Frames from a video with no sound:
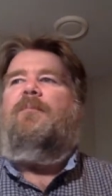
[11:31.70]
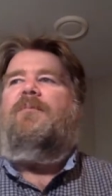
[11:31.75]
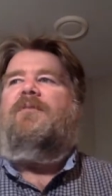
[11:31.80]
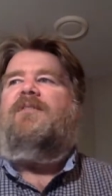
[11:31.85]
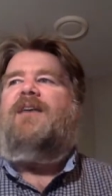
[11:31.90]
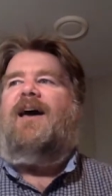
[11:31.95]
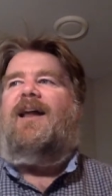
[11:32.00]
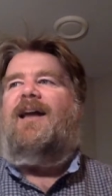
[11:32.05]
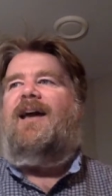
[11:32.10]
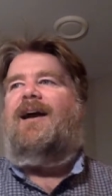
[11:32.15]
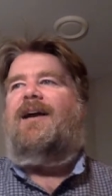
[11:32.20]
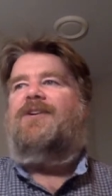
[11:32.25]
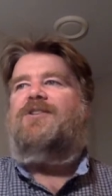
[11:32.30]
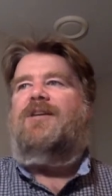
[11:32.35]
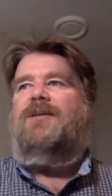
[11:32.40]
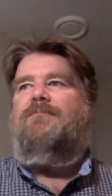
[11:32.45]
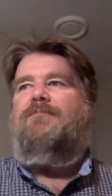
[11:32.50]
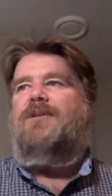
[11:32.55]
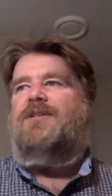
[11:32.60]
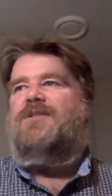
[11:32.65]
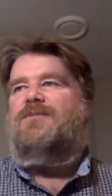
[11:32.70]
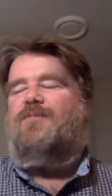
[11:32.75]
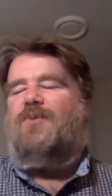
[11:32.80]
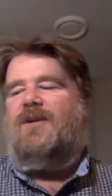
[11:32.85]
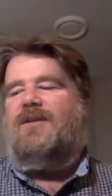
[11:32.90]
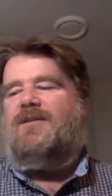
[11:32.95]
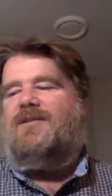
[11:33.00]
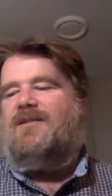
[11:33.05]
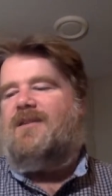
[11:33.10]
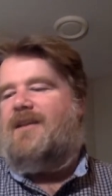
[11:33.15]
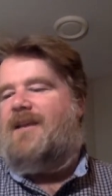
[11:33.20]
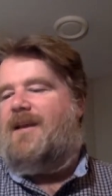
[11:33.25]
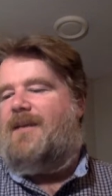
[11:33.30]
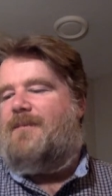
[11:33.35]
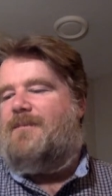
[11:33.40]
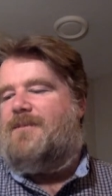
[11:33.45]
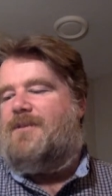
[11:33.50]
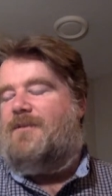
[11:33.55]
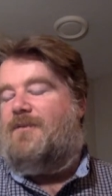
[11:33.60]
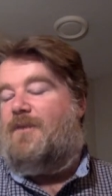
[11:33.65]
That actually misprints the
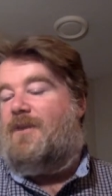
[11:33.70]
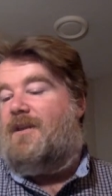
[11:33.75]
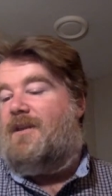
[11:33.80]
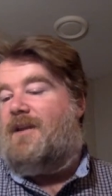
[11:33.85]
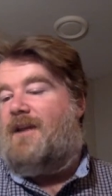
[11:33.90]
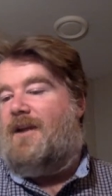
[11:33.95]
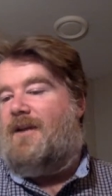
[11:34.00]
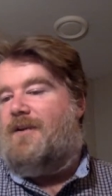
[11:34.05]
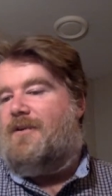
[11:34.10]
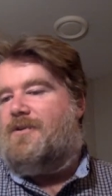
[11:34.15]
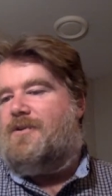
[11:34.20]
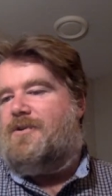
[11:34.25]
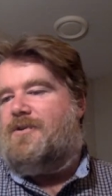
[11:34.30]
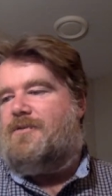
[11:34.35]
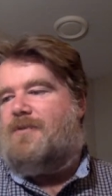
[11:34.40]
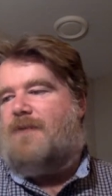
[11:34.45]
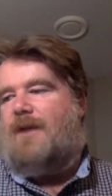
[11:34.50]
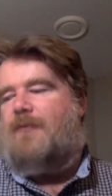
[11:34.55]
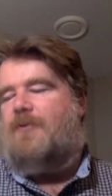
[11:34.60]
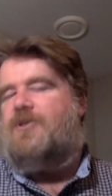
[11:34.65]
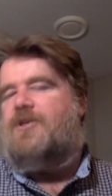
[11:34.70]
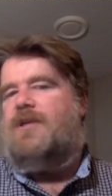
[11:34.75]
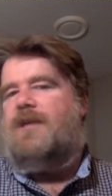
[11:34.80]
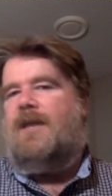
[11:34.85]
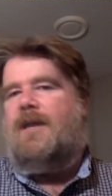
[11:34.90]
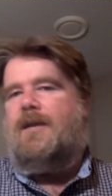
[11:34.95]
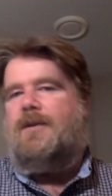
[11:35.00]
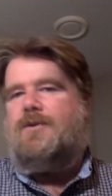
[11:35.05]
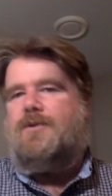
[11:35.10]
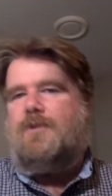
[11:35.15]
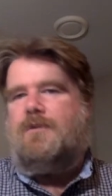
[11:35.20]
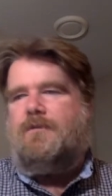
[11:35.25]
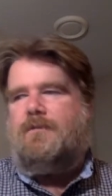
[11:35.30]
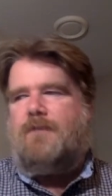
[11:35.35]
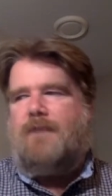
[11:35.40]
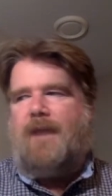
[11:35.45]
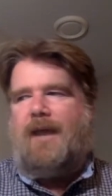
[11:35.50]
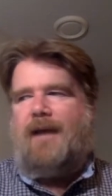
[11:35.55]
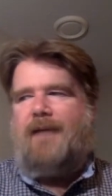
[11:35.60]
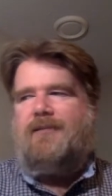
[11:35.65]
names of one of the characters, right? Which again sort of
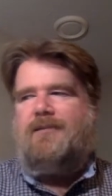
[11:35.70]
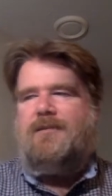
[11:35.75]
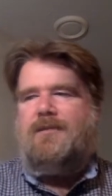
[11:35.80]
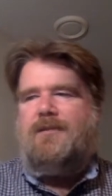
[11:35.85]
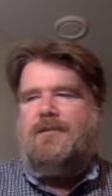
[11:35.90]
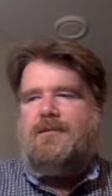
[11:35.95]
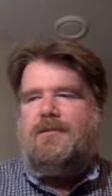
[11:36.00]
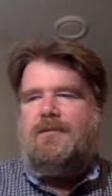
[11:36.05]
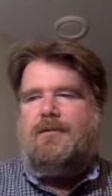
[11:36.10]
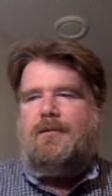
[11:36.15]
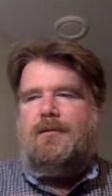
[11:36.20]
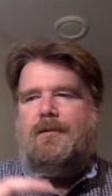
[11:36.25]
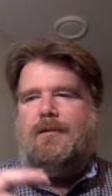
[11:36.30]
adds this